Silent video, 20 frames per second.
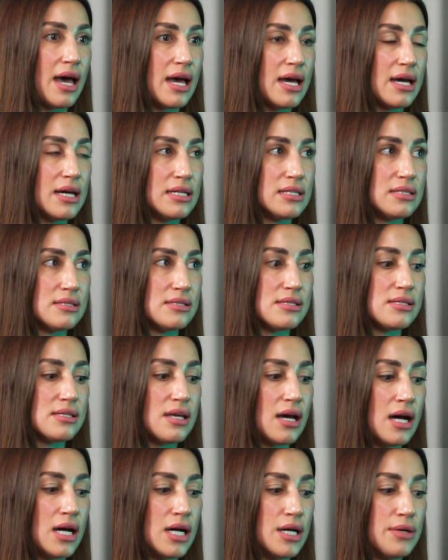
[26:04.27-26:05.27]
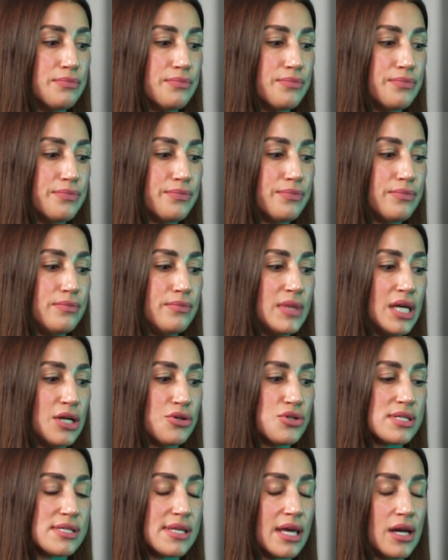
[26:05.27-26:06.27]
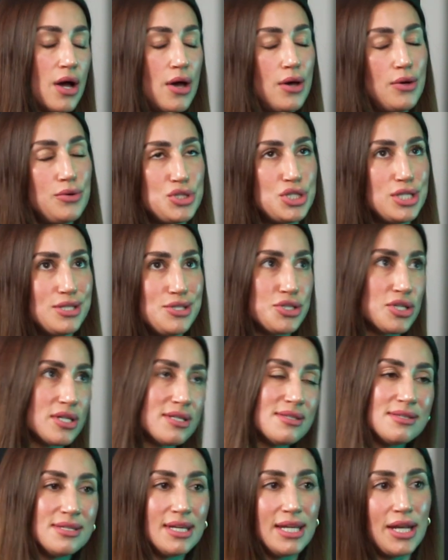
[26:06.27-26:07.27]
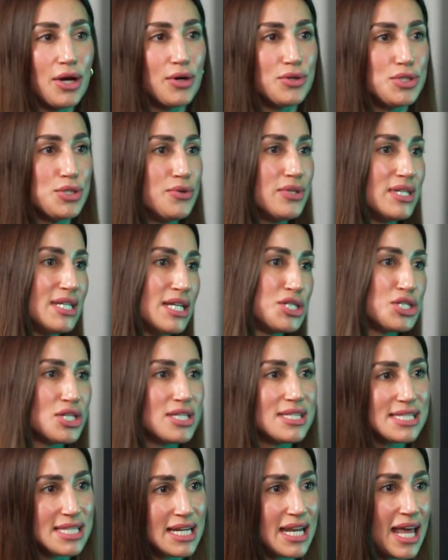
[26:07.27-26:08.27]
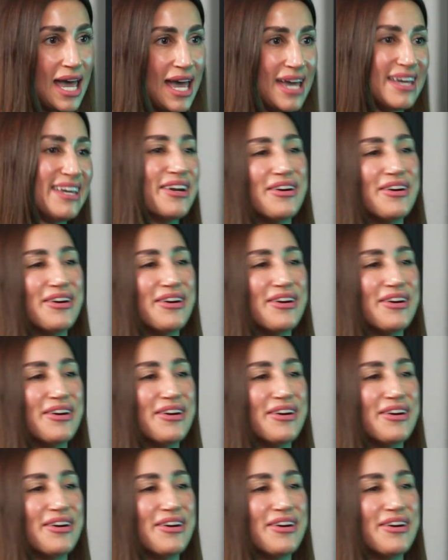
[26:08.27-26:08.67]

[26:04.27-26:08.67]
And they're just like, oh, she's just, doing the dishes today. You